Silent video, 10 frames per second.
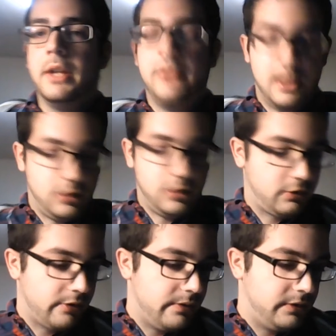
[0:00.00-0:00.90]
that and just
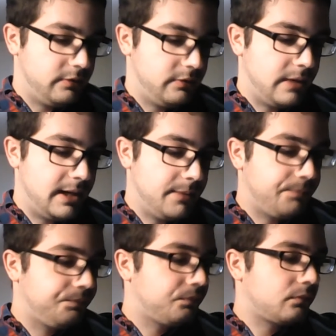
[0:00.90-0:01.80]
throw those away.
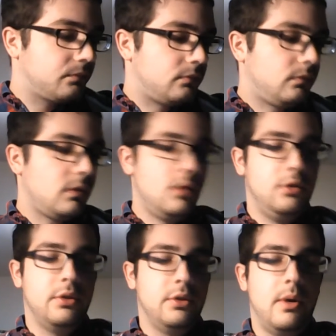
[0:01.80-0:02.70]

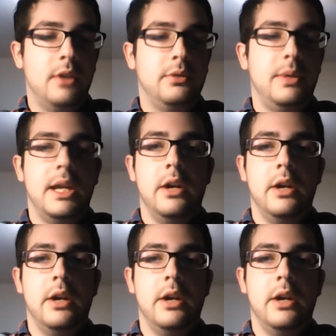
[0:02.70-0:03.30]
So also in there, you